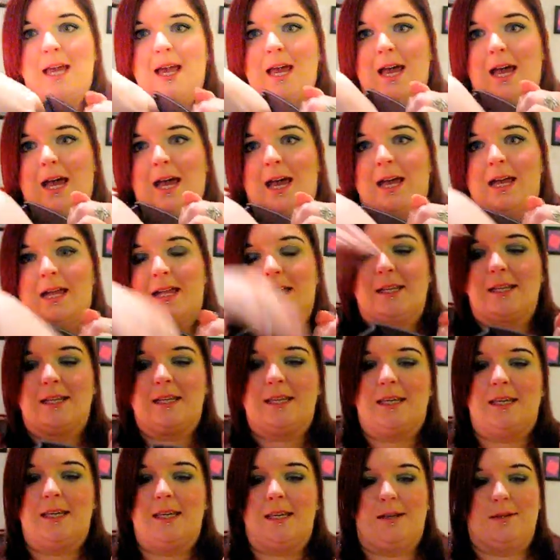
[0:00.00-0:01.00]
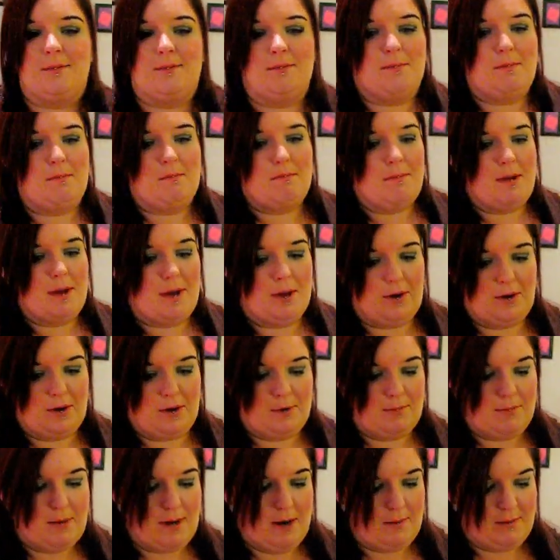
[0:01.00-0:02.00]
and the bigger
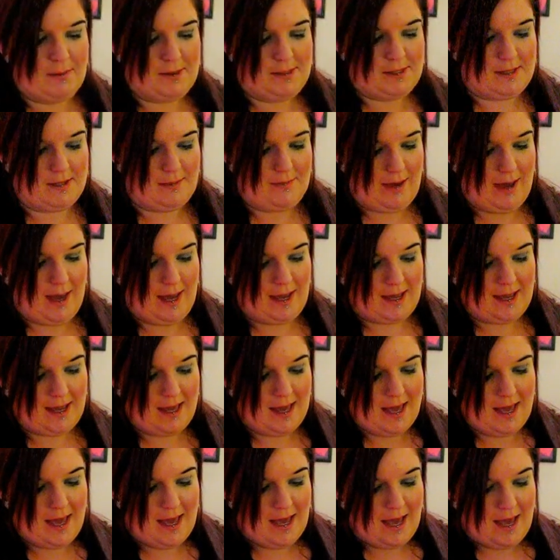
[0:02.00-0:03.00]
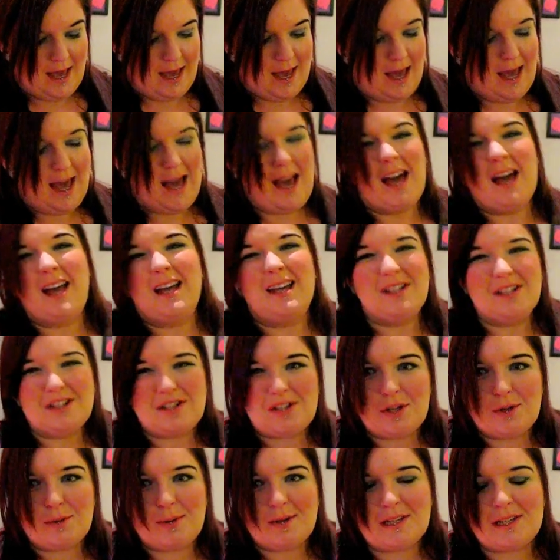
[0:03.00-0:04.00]
compartment to the bag. I
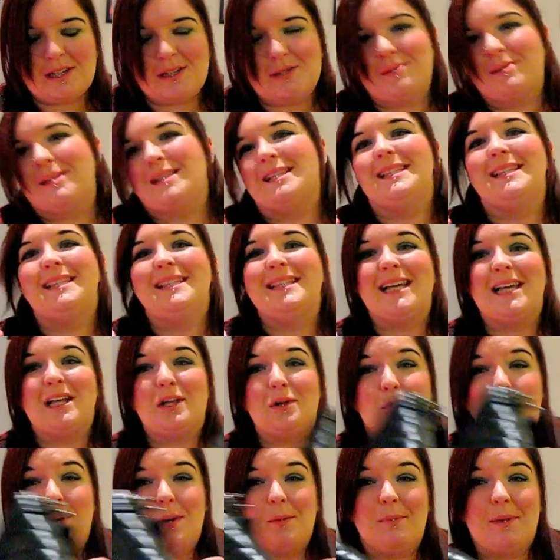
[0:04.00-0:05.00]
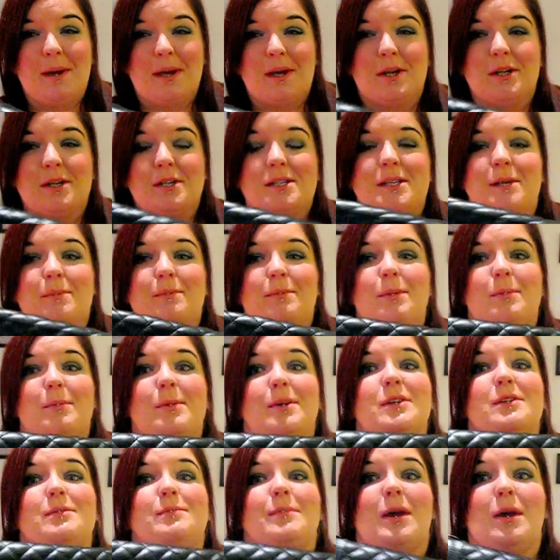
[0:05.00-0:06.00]
do wish this was a little bit bigger simply
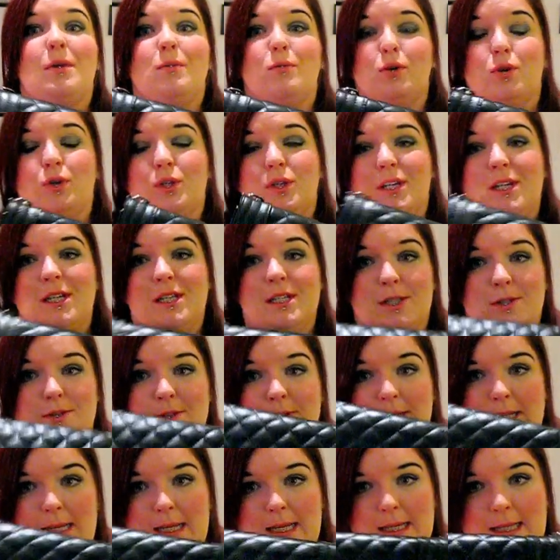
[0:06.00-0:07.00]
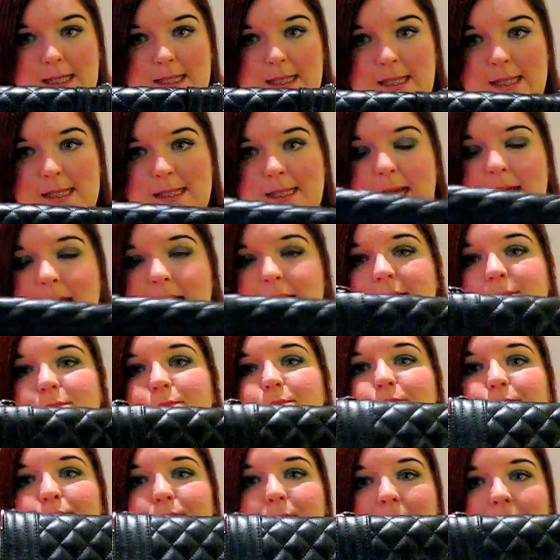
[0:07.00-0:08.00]
because my wallet is a ridiculous size,
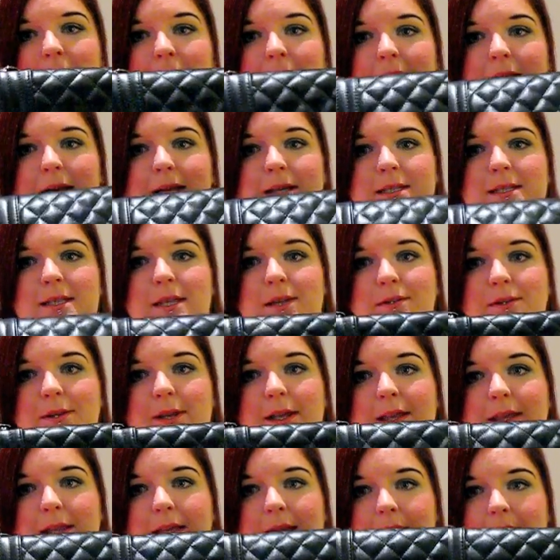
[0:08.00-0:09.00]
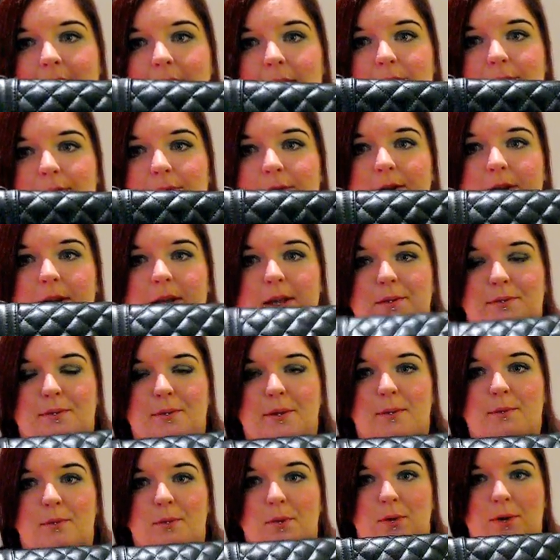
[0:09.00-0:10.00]
but I still really like it for days
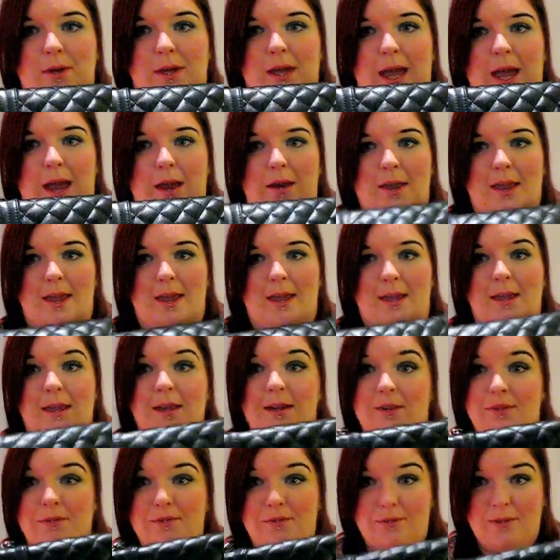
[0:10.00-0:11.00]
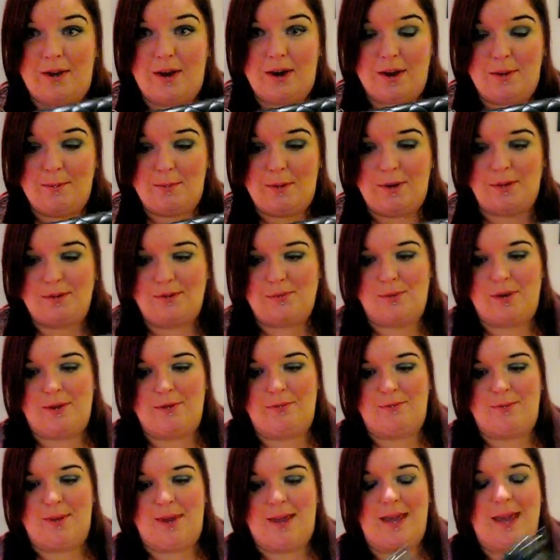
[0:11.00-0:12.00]
when I'm not carrying very much
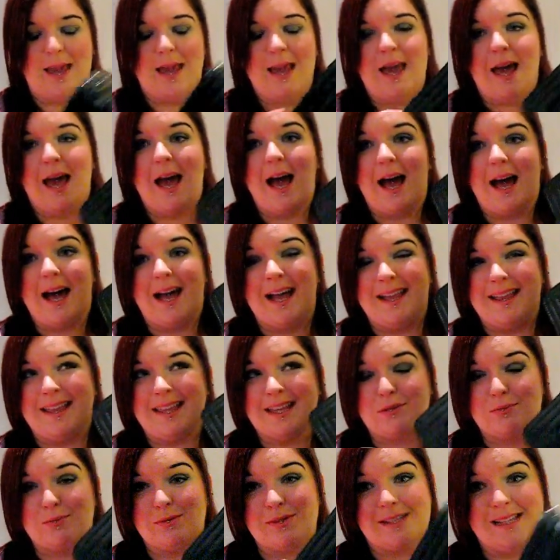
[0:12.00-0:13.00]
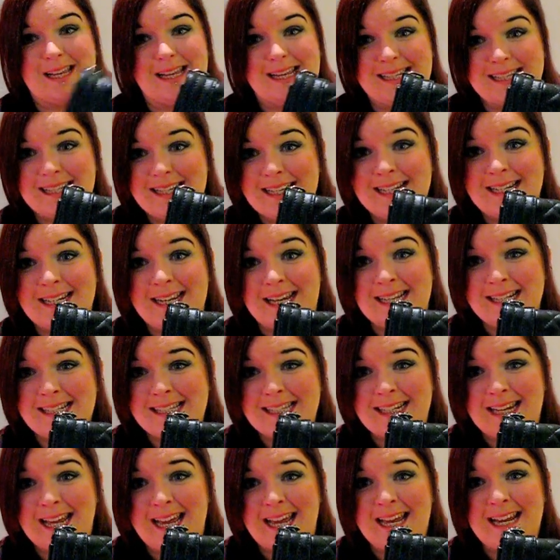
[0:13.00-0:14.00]
with me. And this was
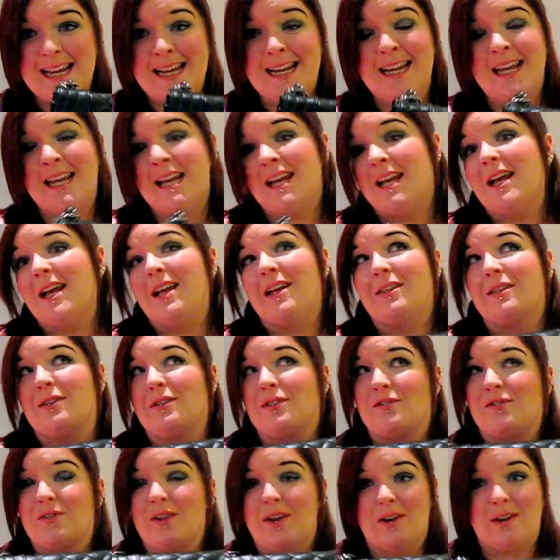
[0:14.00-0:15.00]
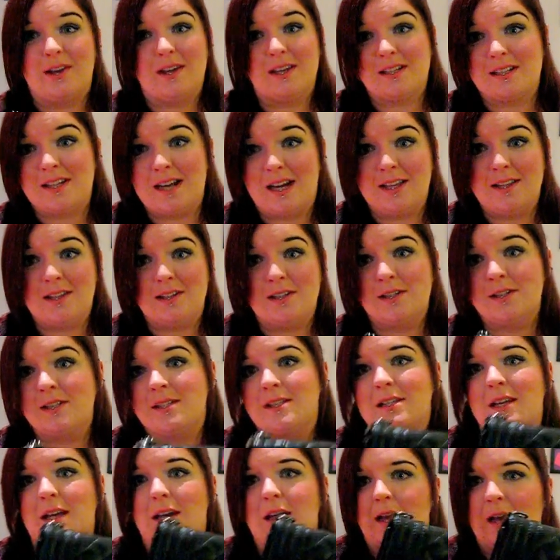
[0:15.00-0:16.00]
£19.99. There's various colours
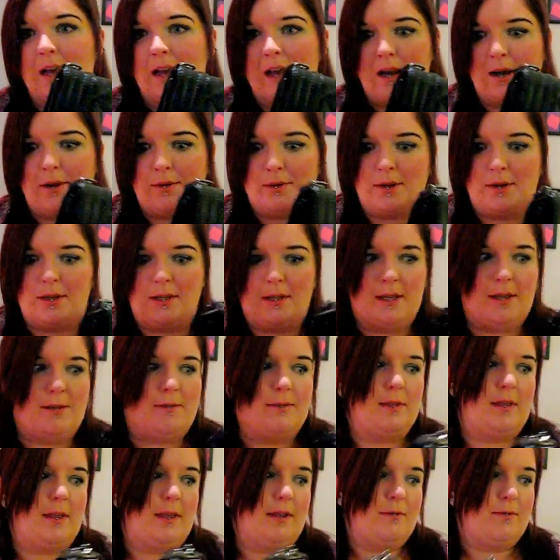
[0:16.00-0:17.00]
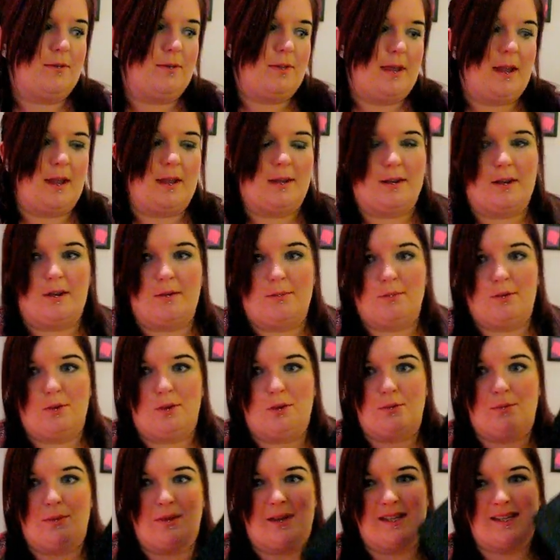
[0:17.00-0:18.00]
and I'm going to leave a link for that down
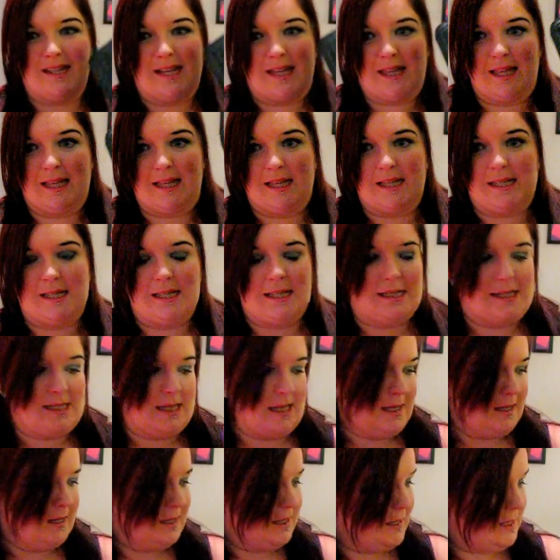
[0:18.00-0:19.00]
below because I think this is a